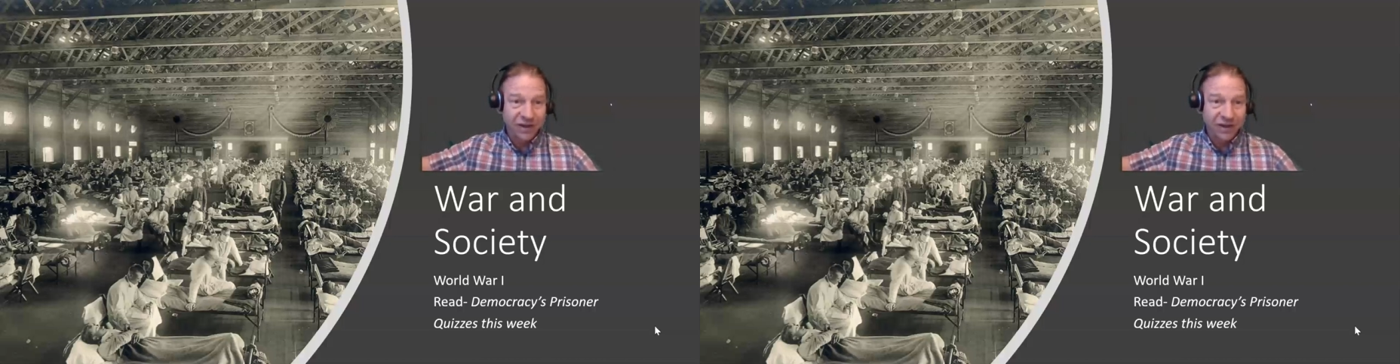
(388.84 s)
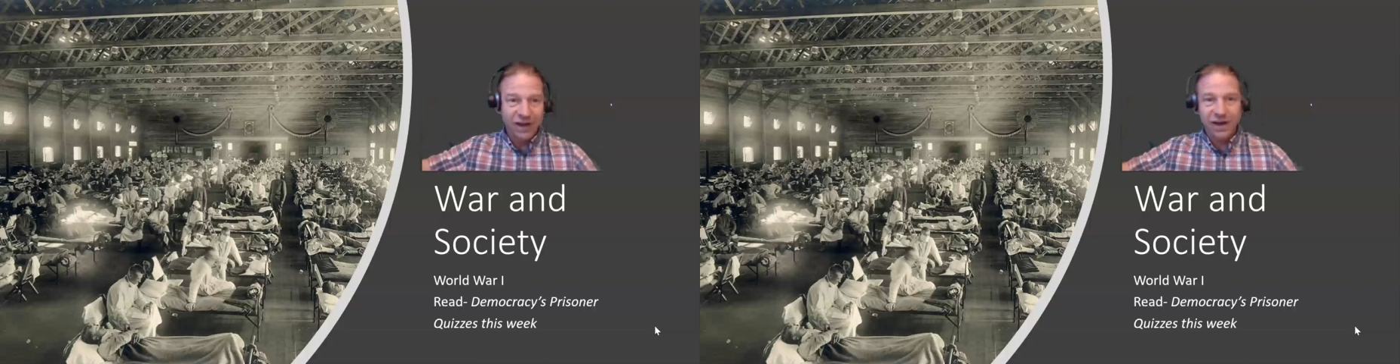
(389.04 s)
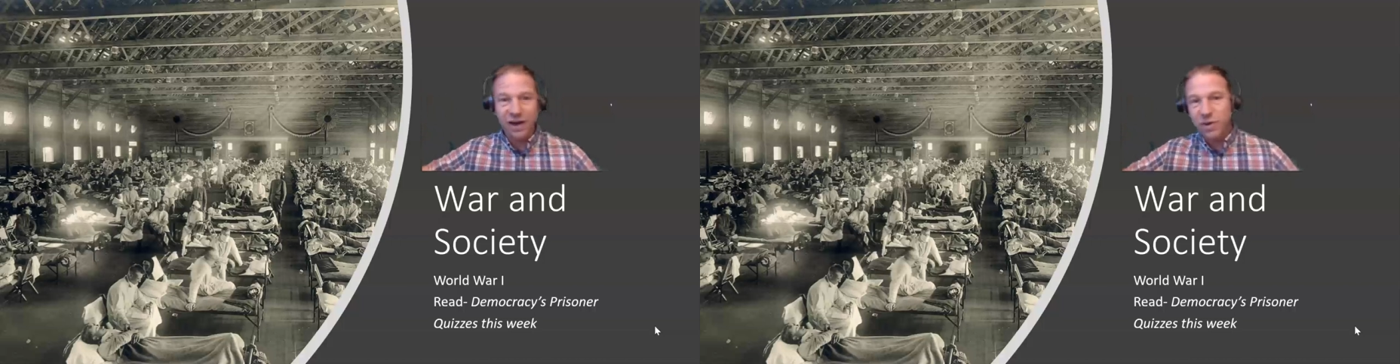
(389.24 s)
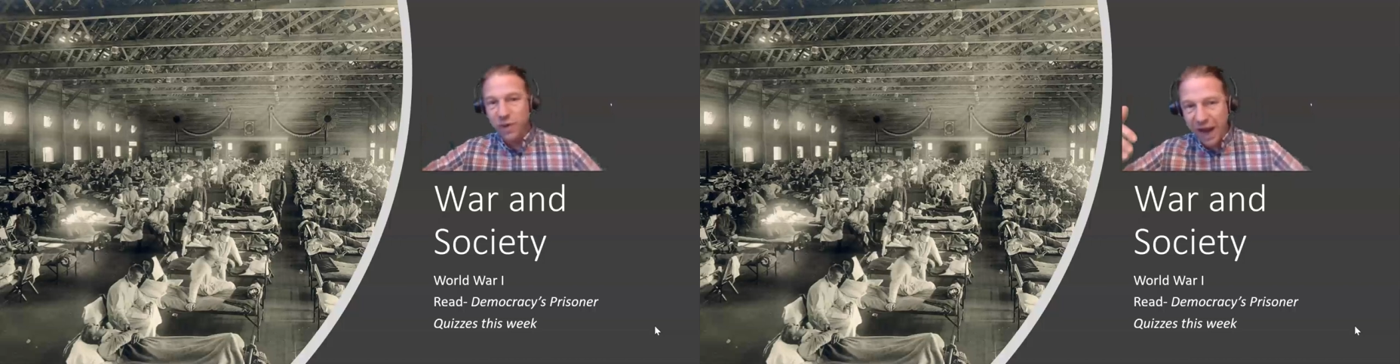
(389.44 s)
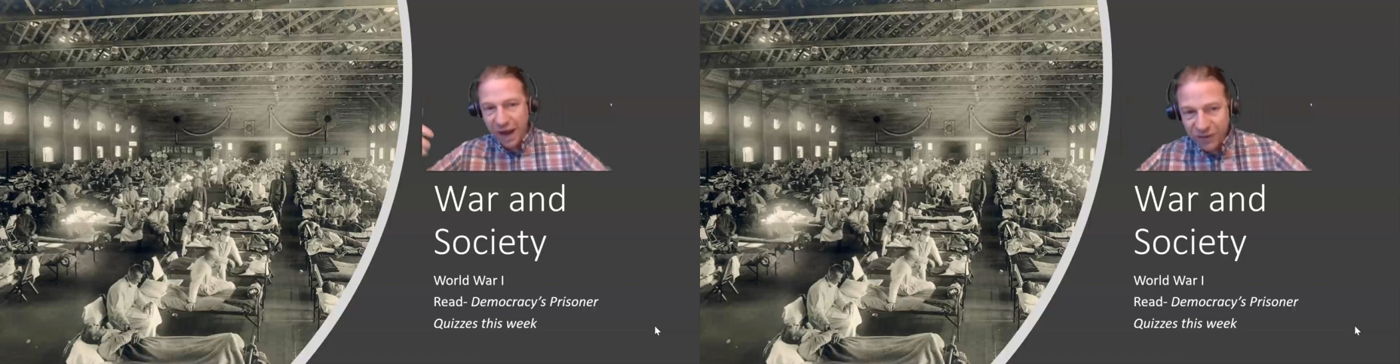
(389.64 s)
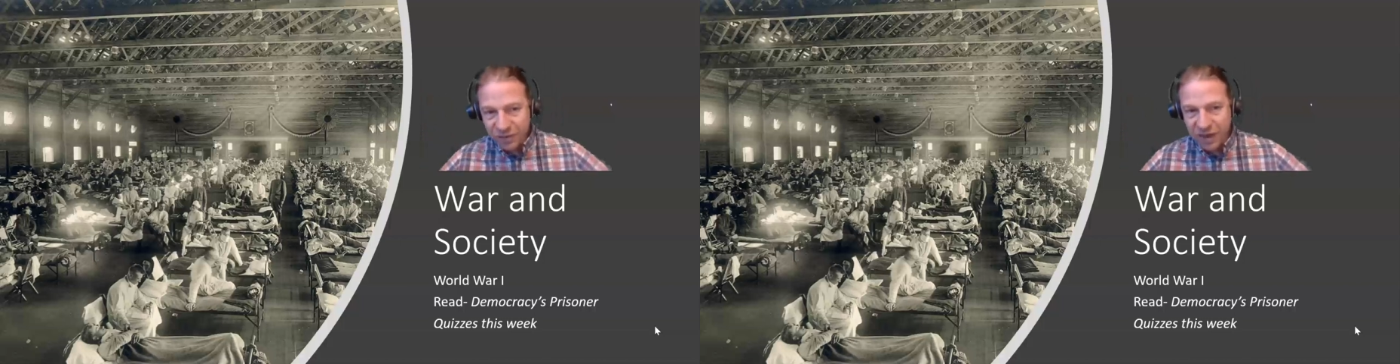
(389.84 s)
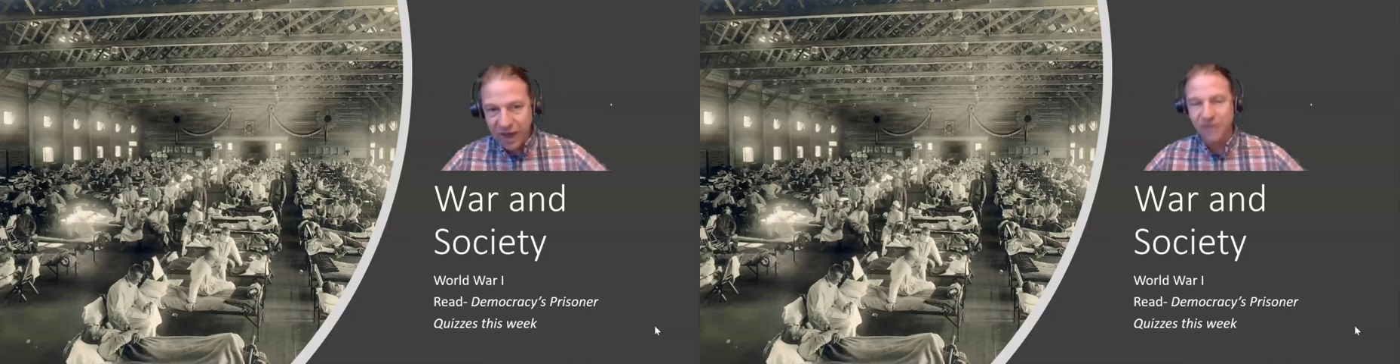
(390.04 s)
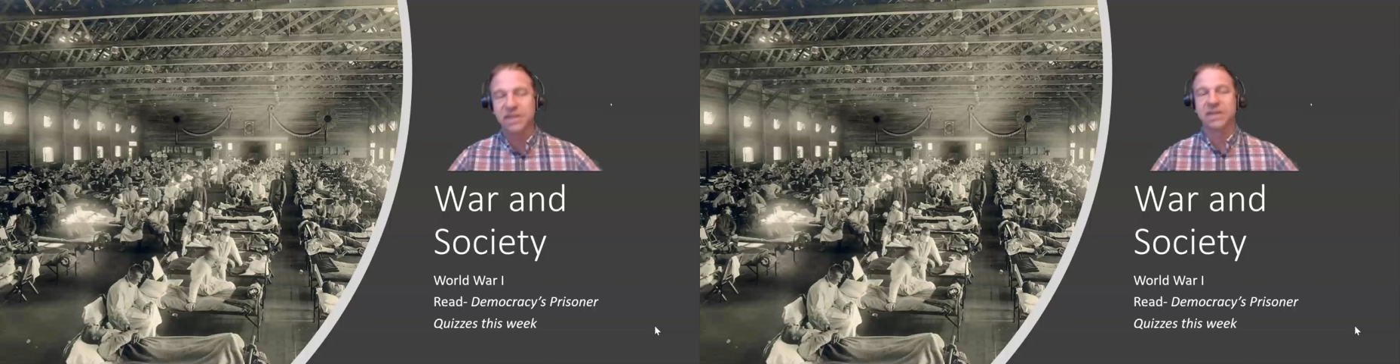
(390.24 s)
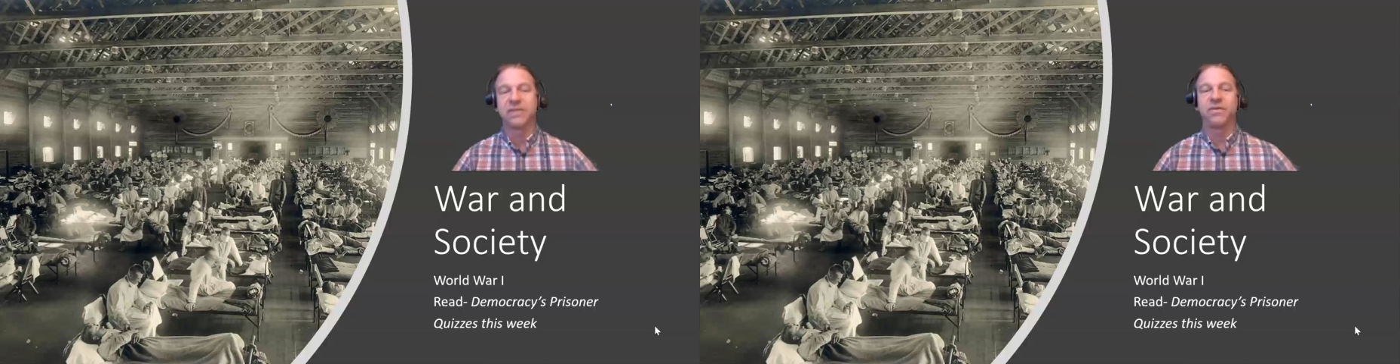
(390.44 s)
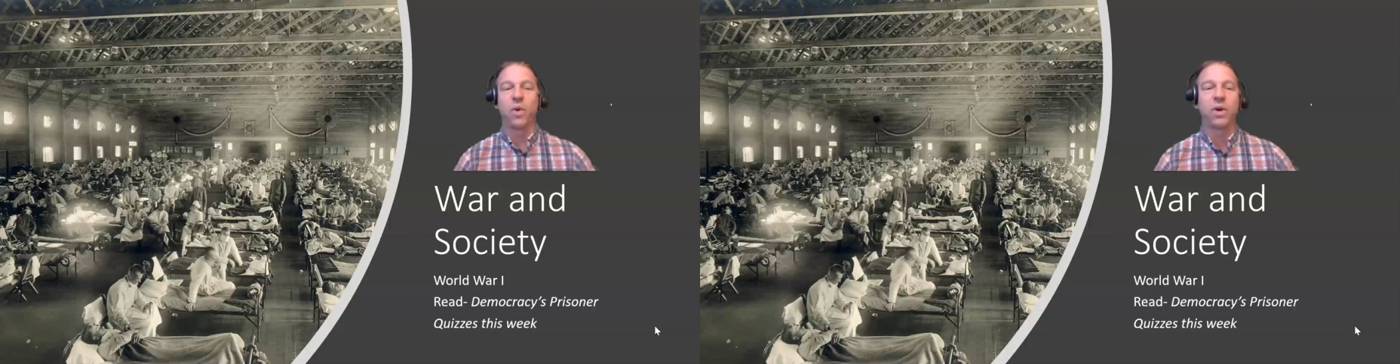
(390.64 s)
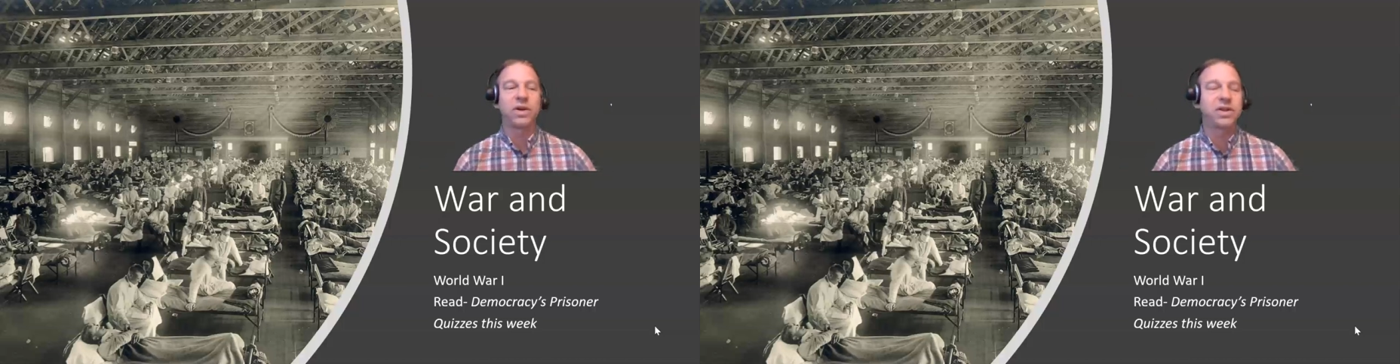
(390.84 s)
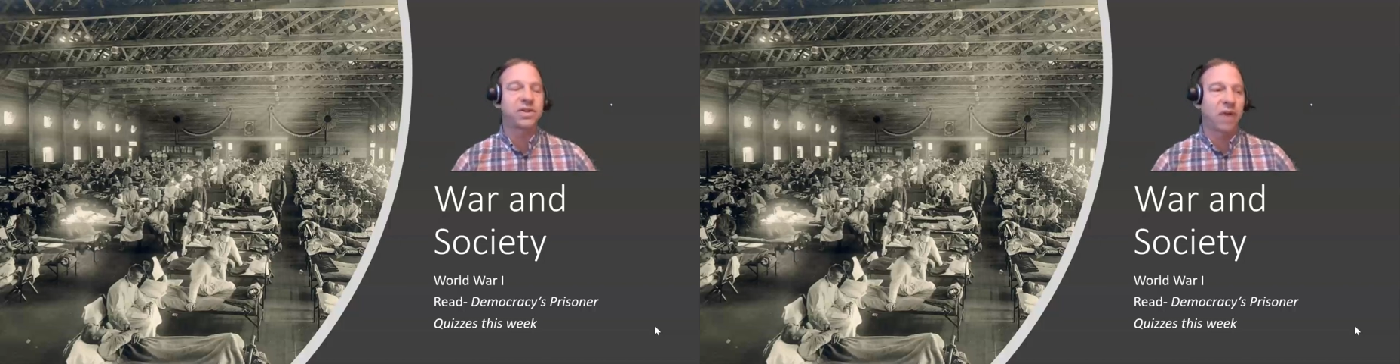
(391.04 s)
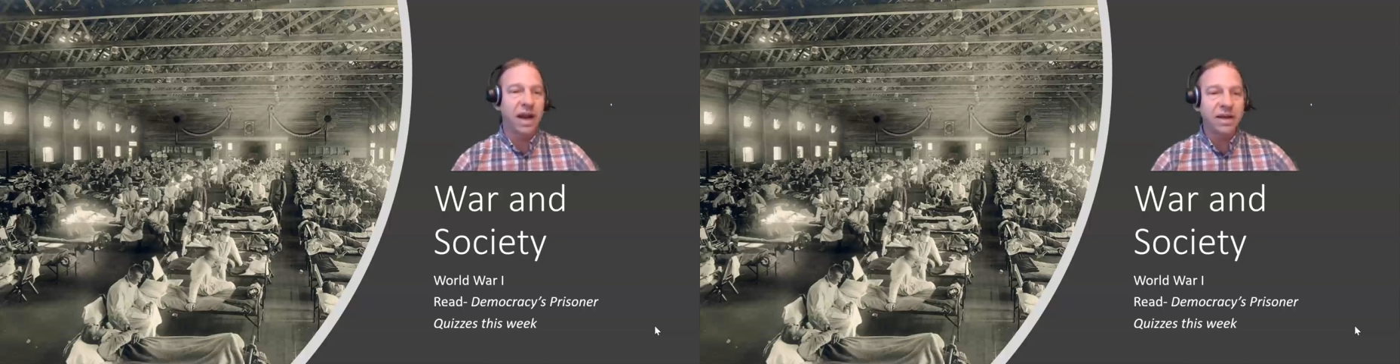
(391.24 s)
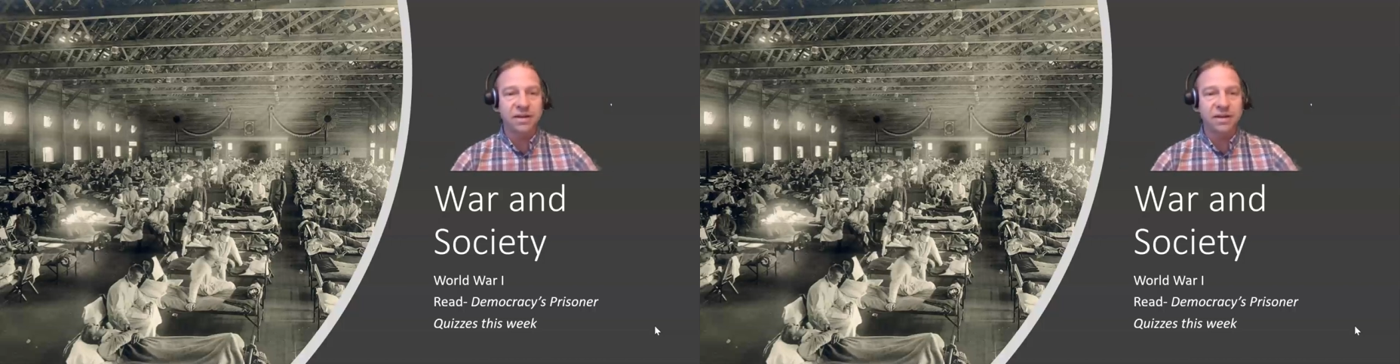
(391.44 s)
Now you have some cases, of course, right?